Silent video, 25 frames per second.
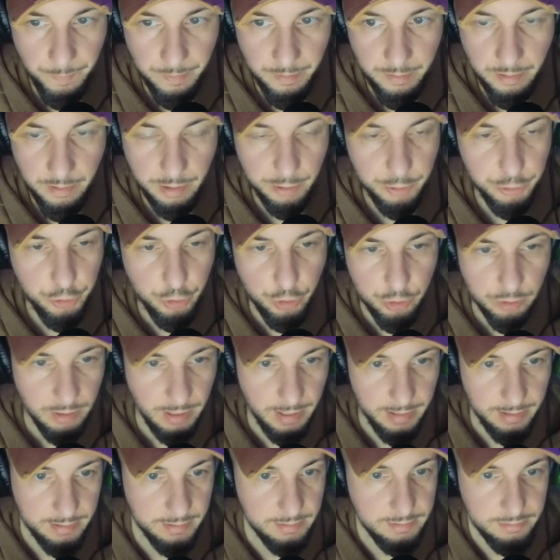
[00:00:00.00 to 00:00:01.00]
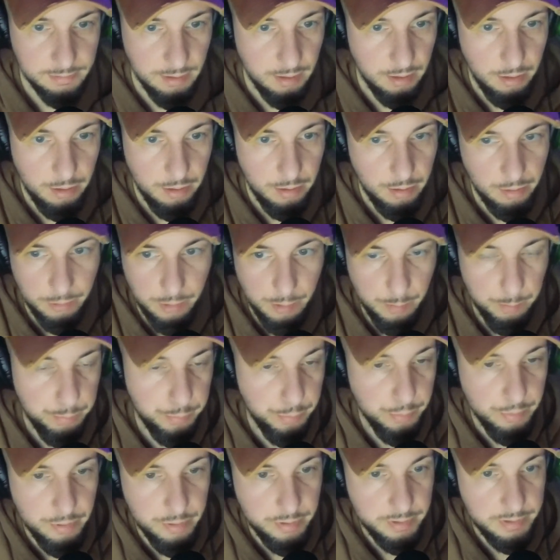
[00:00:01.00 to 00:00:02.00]
And you're like a
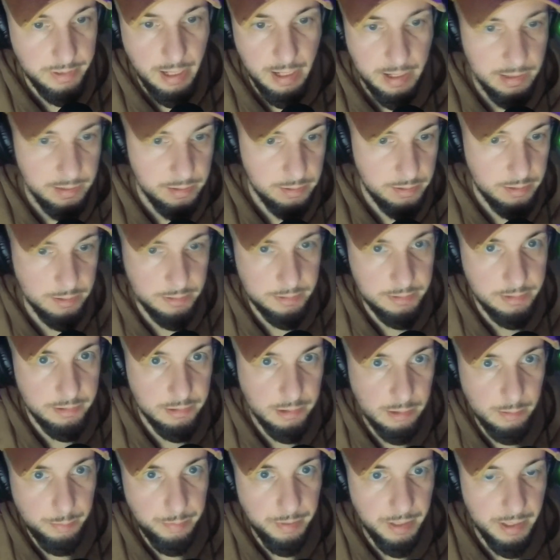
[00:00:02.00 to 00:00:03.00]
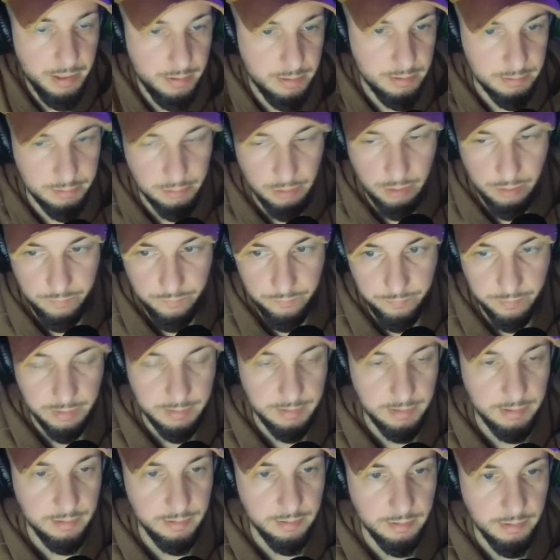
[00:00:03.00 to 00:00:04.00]
computer scientist, and your parents are
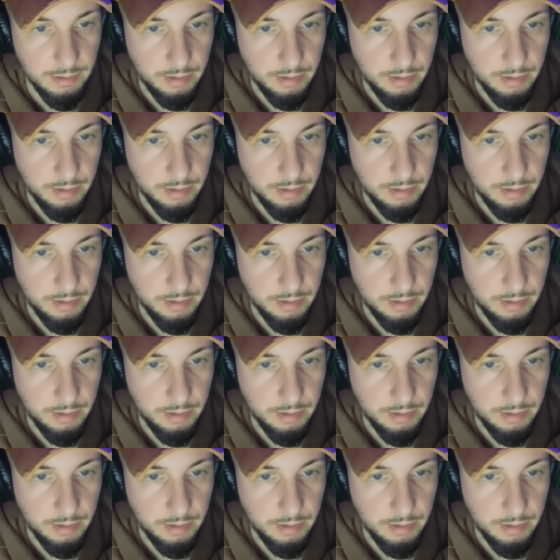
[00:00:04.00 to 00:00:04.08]
freaking,